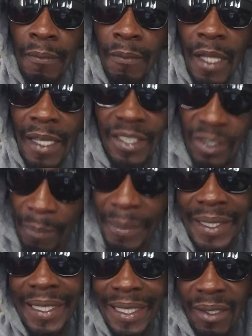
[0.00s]
I saw
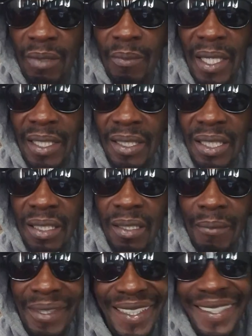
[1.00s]
me deal with my thing, you know.
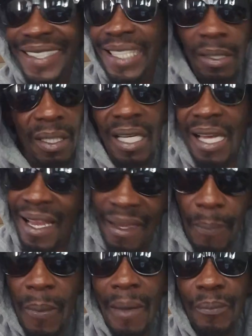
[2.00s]
I don't deal with
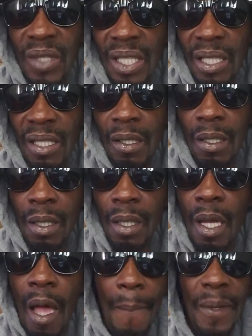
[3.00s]
lollipop thing, you know.
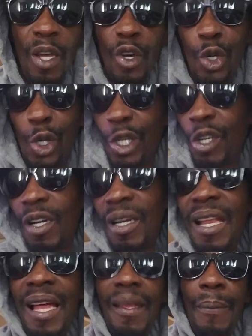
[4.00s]
I don't run down
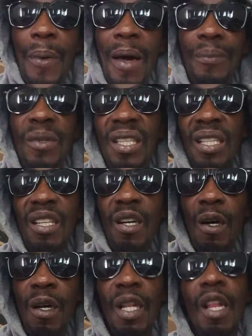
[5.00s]
lollipop thing, you
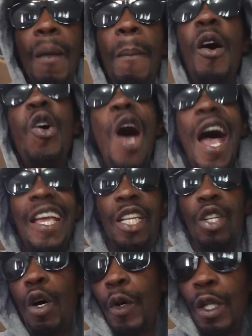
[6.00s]
know. But right
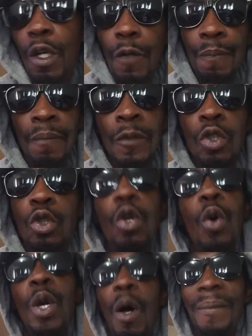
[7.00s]
now, you know, to the
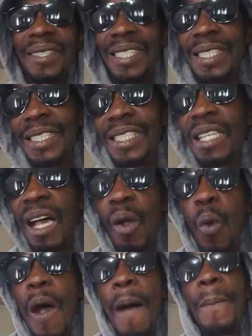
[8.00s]
way I see the thing I go on